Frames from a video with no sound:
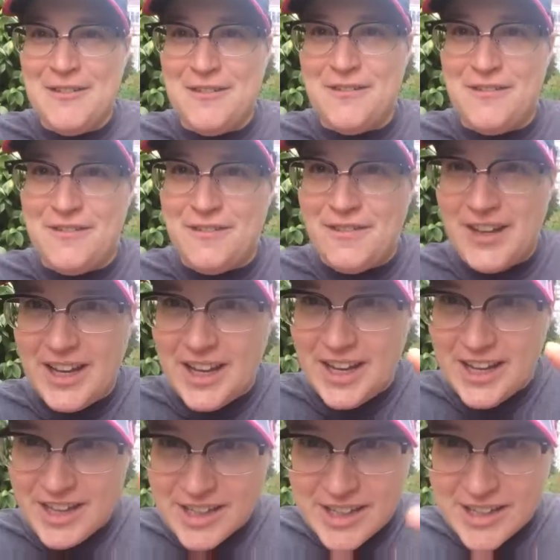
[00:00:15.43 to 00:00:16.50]

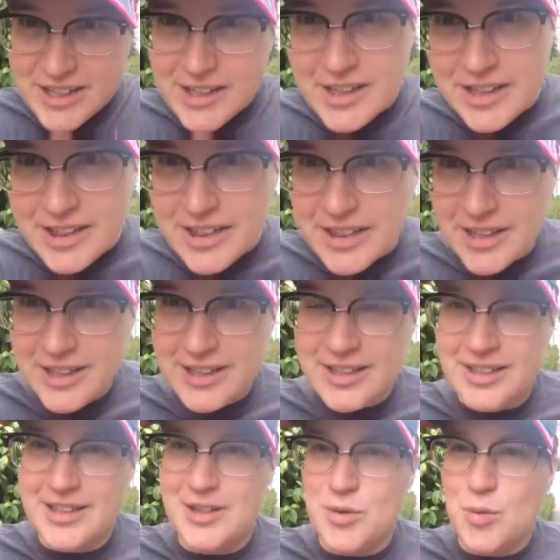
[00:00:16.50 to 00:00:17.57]
Faith.
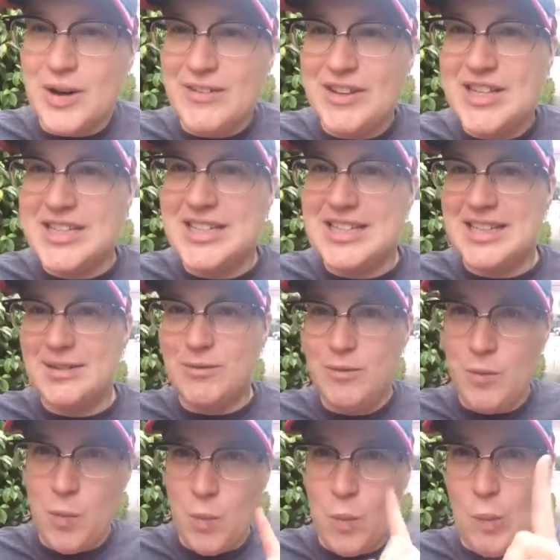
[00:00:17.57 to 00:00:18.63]
What if you just did
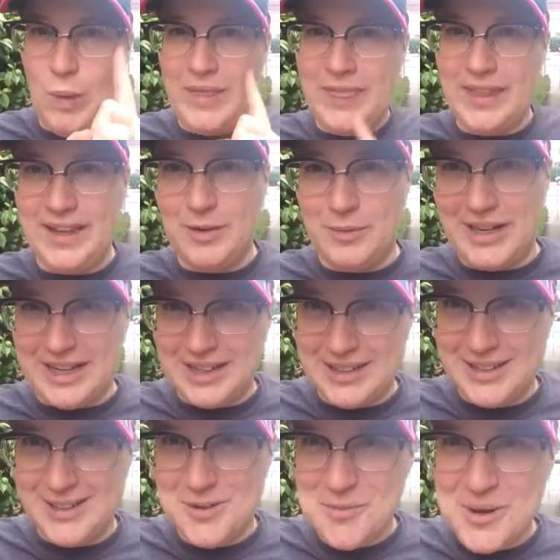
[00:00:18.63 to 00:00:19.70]
one thing a
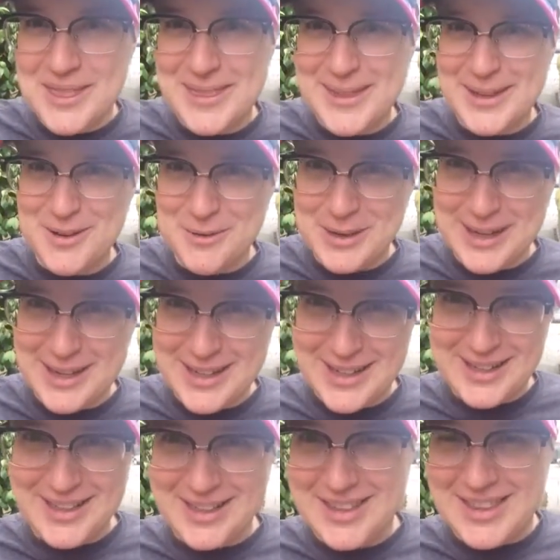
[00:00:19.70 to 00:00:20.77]
week? One thing a
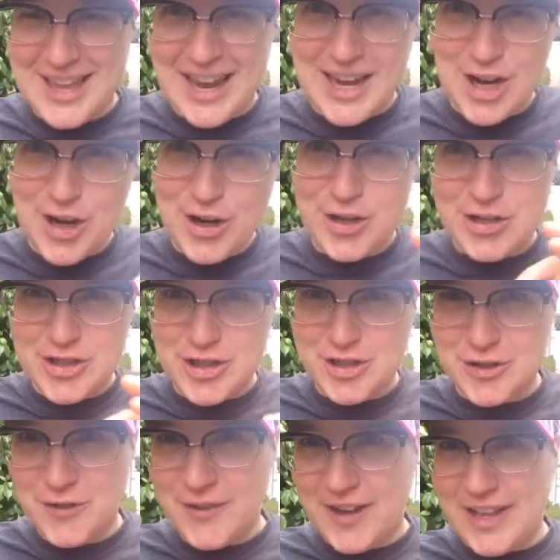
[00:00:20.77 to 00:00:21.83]
week that nurtured
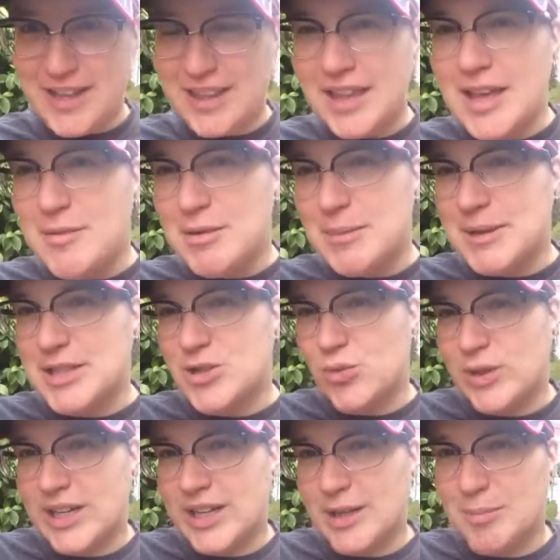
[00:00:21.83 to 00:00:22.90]
your faith. Maybe it's
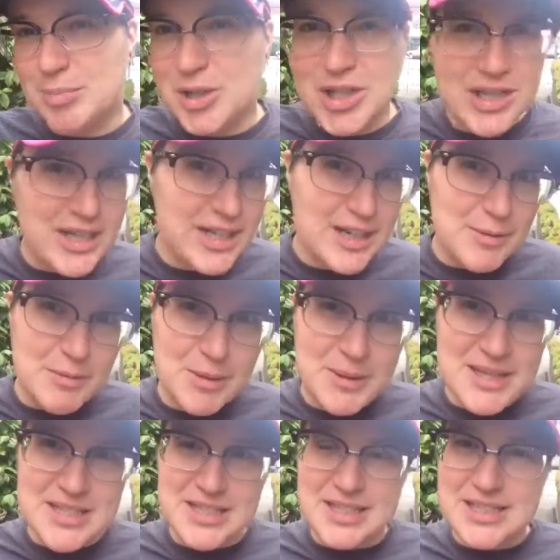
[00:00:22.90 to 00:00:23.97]
reading a book.
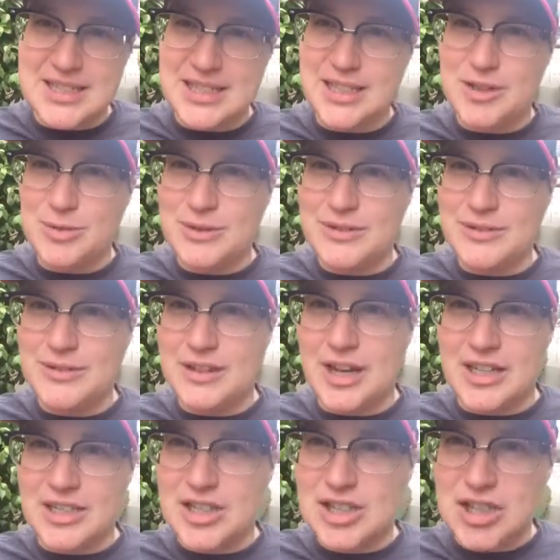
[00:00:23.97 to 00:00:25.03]
Maybe it's listening to
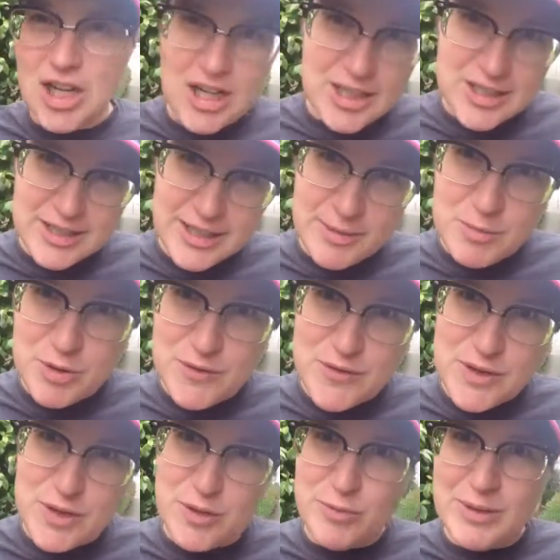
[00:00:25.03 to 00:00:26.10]
a song that
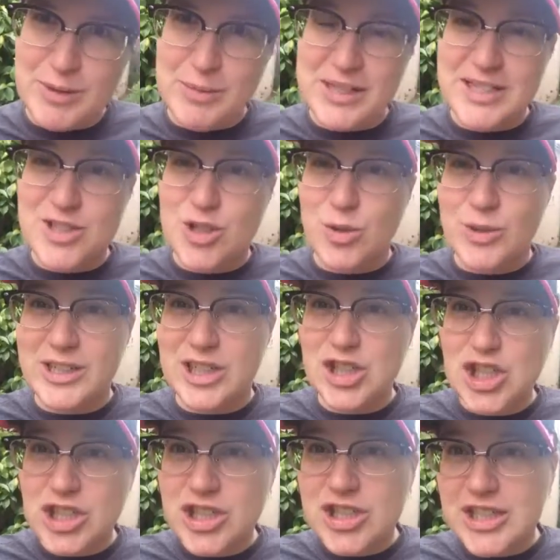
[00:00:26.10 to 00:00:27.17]
moves you. Maybe it's going to
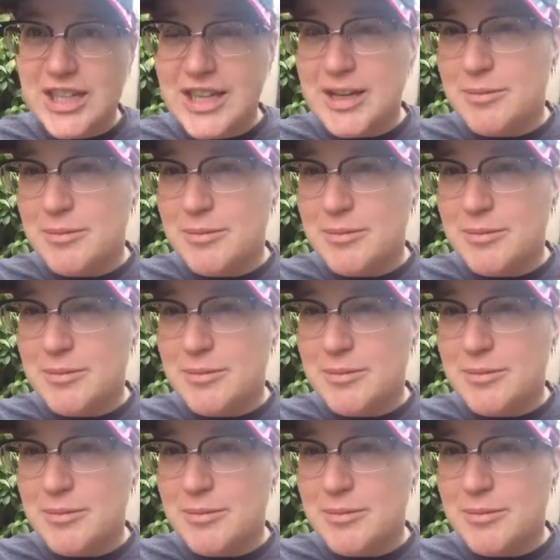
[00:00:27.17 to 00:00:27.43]
church.